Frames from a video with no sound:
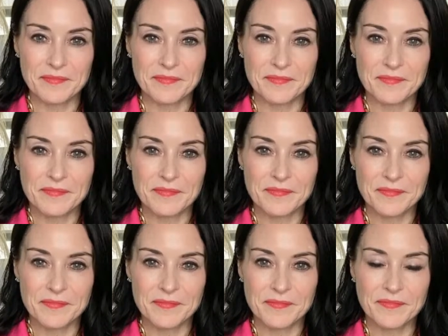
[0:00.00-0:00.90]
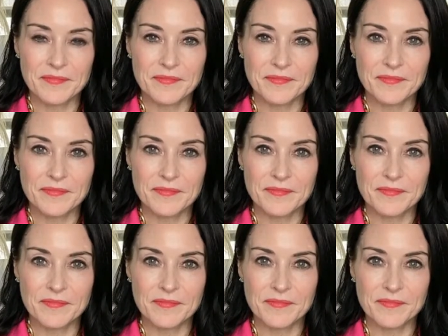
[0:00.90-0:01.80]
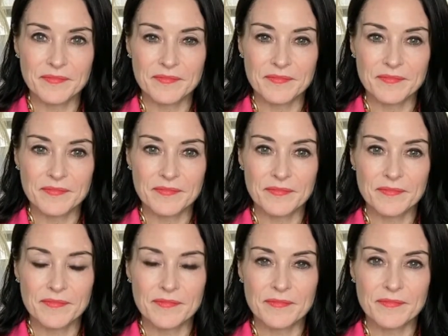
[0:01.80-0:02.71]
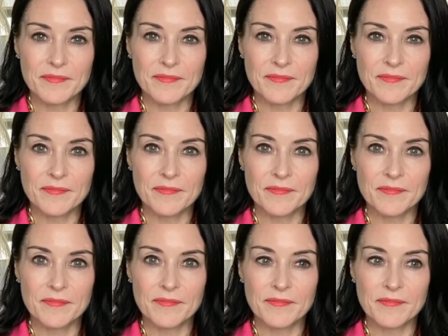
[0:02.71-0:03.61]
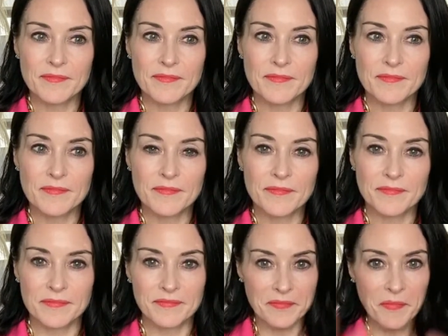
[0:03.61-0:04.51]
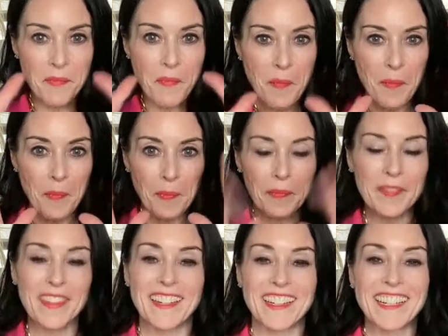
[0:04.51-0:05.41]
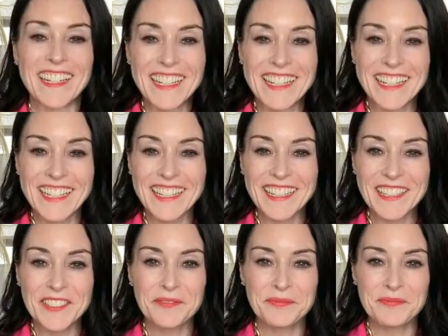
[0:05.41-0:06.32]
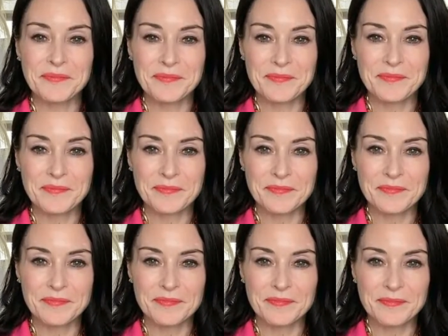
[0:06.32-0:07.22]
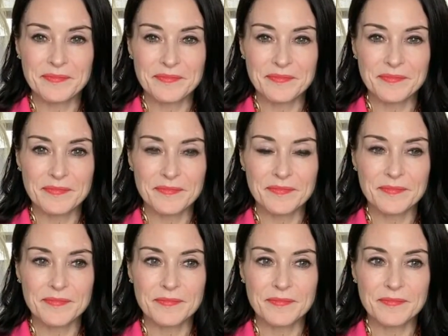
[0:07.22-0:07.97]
The person shown says nothing.